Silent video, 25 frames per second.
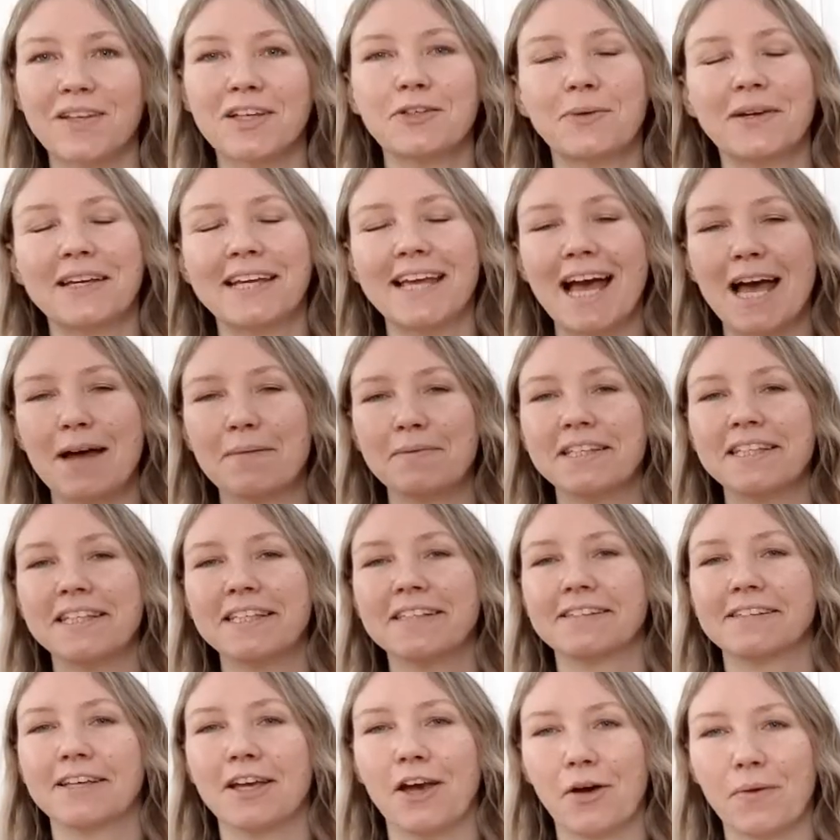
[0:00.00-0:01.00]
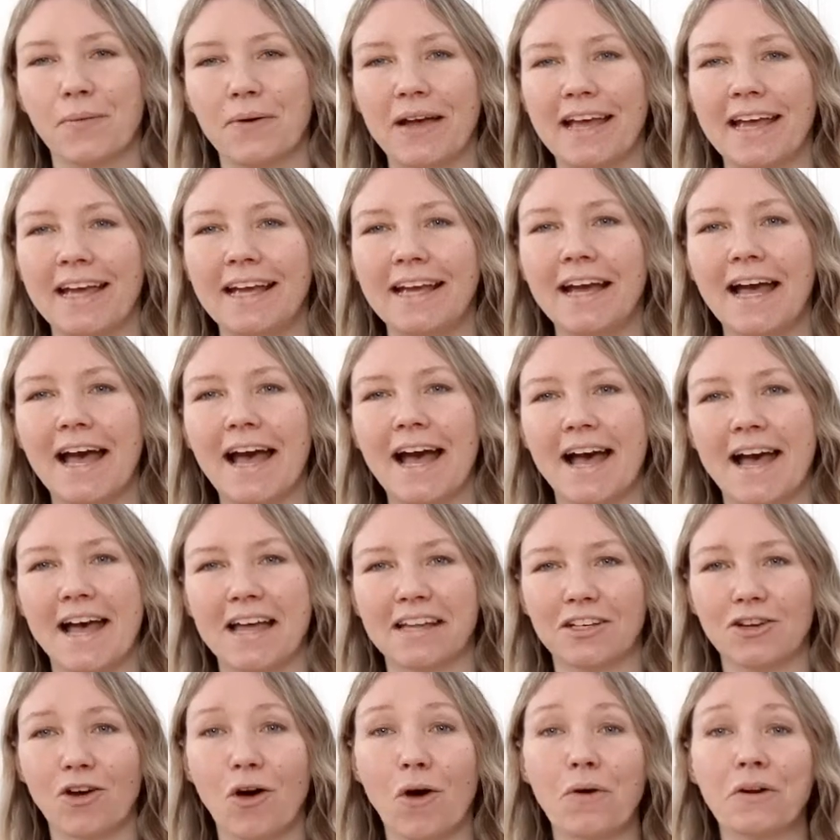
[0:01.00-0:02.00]
So I kept this going,
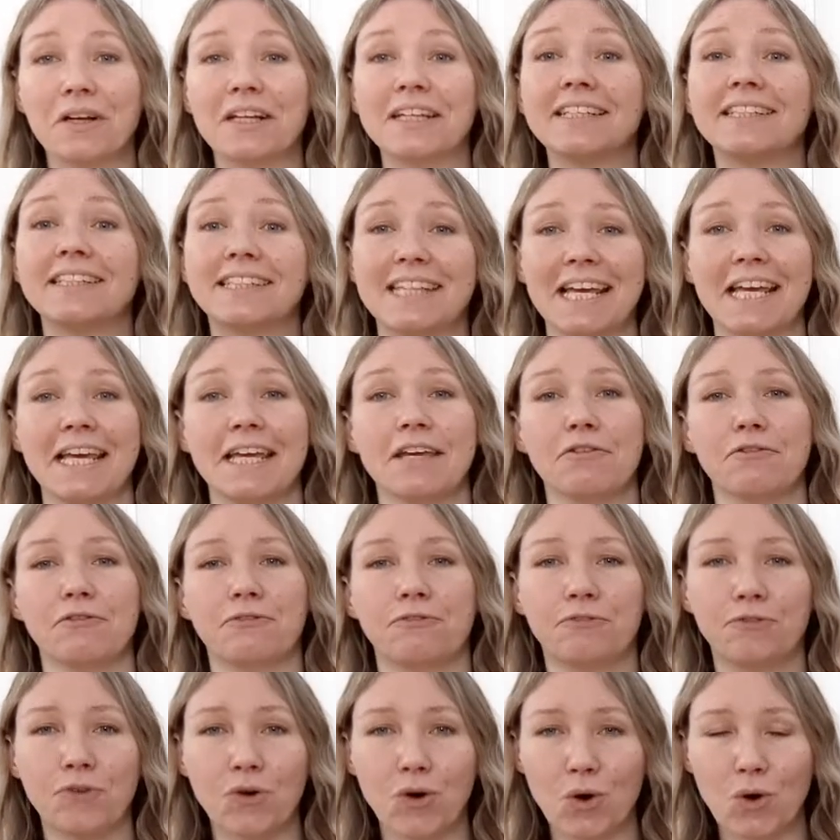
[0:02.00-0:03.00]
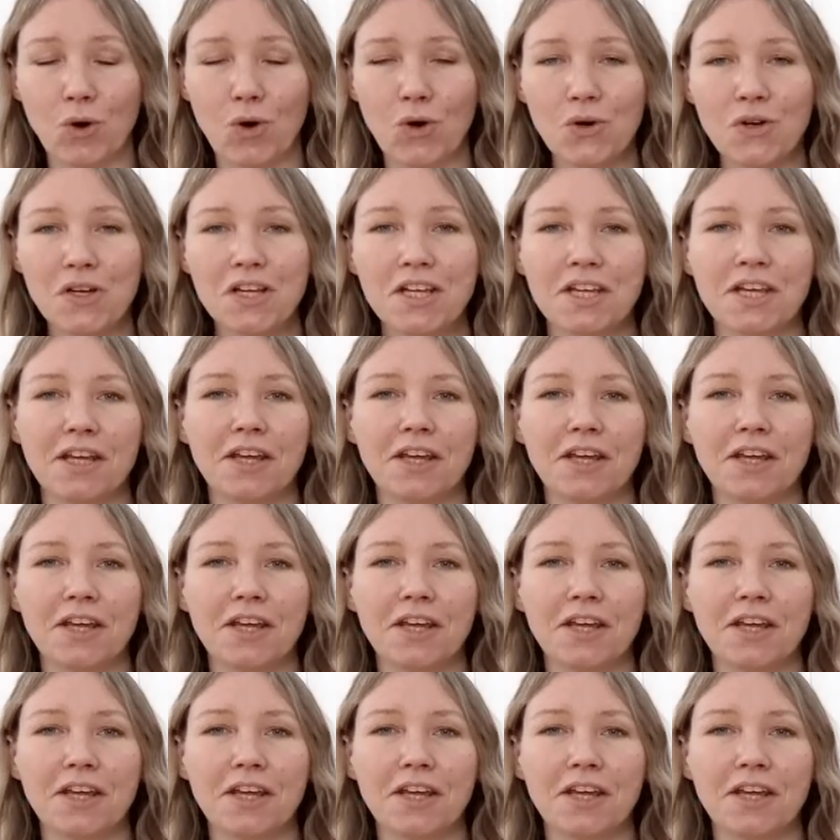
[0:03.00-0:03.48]
and on day 4,